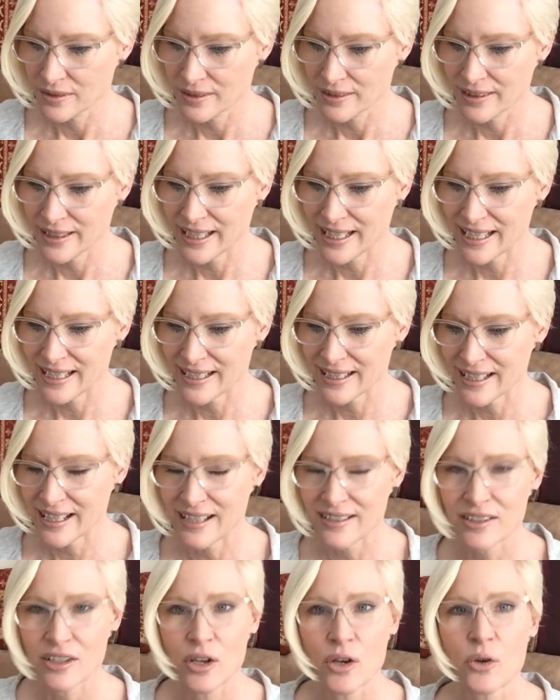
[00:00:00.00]
And then he
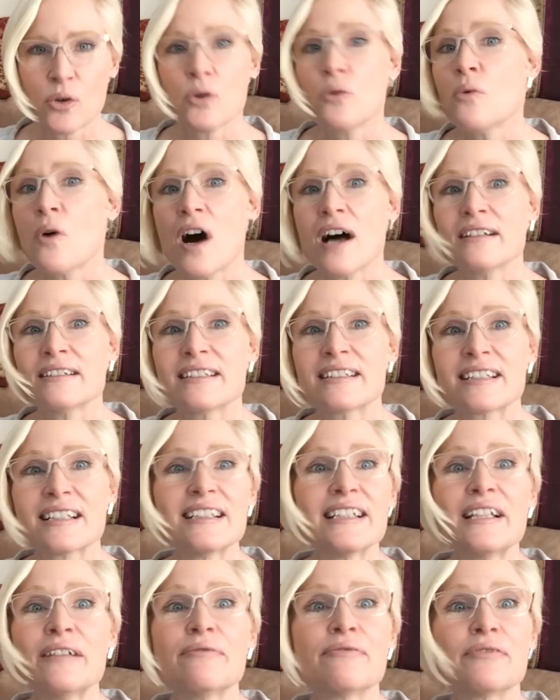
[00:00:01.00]
says, who wants to
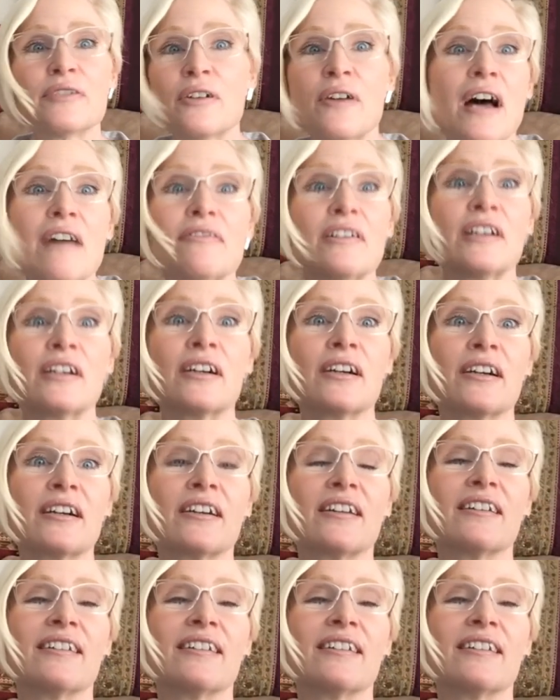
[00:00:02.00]
live forever?